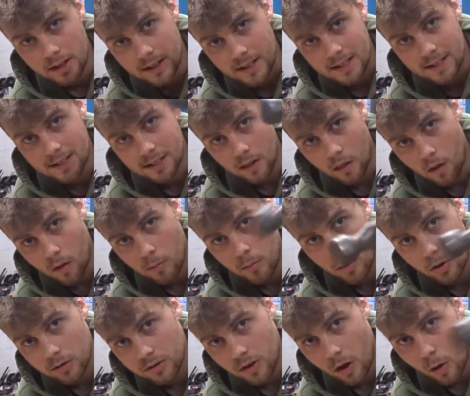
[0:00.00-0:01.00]
is a lot
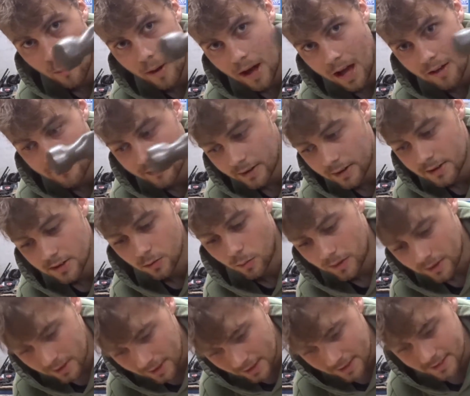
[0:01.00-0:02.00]
more top heavy. So
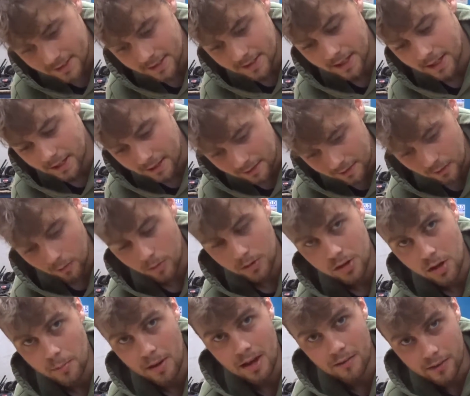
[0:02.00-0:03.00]
when you're hitting in, it's a lot more
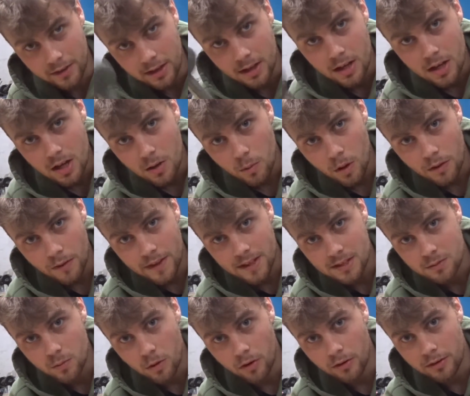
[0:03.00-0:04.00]
top heavy. Where
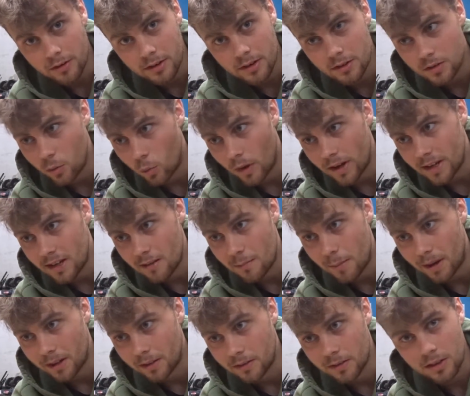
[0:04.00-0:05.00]
this one, the weight is
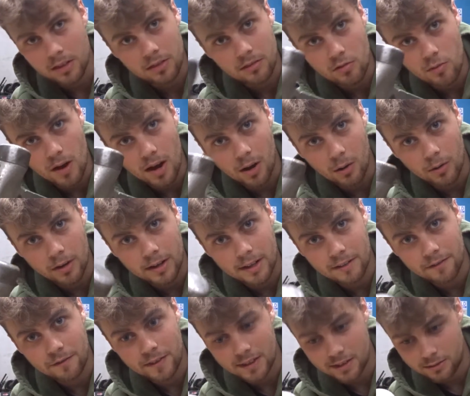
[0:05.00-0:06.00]
balanced throughout, and
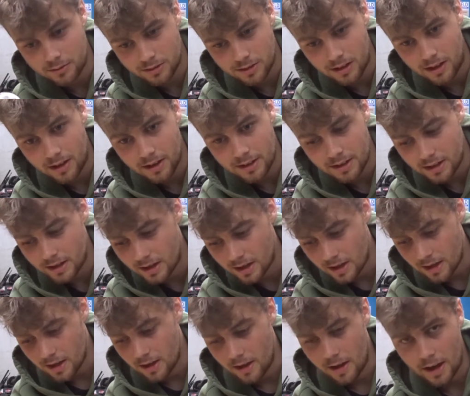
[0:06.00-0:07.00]
it feels like
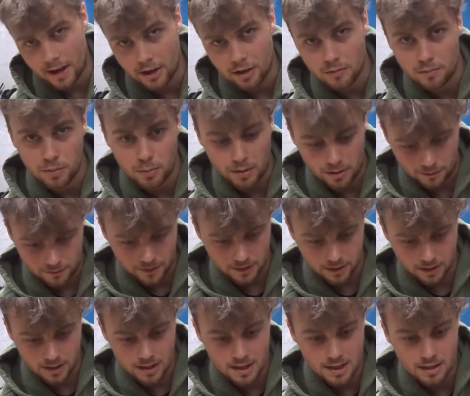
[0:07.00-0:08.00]
I can put my
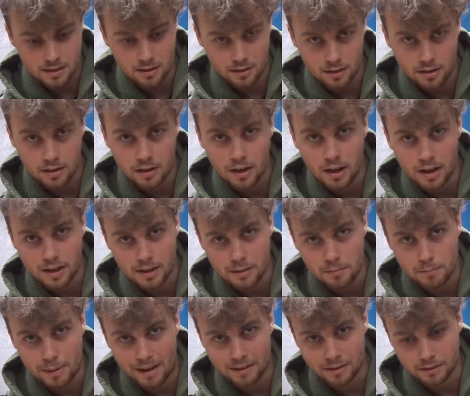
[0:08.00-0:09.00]
finger here and
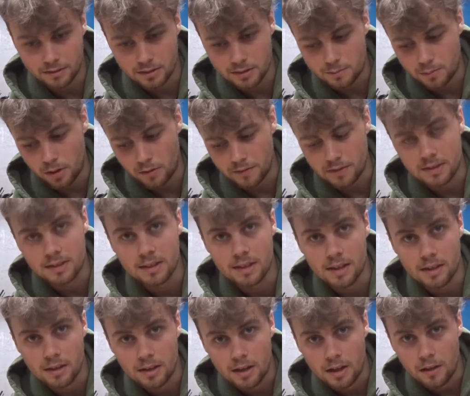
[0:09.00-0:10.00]
it balanced, but obviously
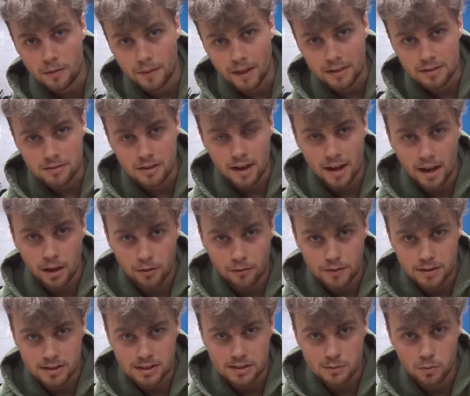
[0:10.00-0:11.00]
that's not how
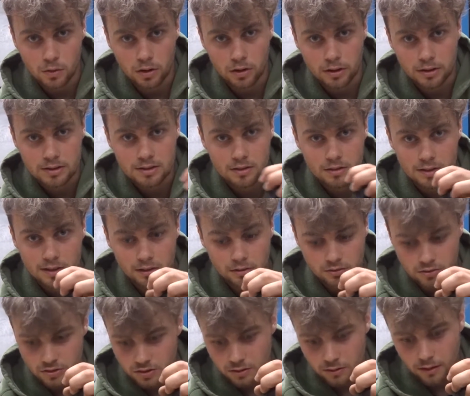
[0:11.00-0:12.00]
physics works, because it'll
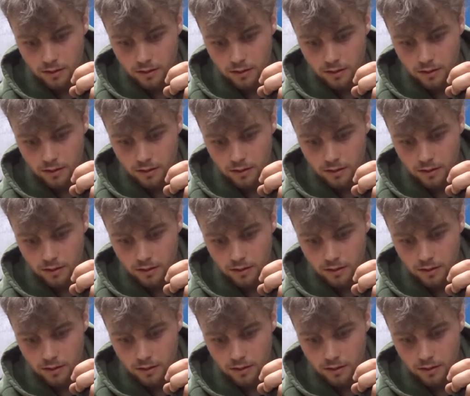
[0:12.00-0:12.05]
just do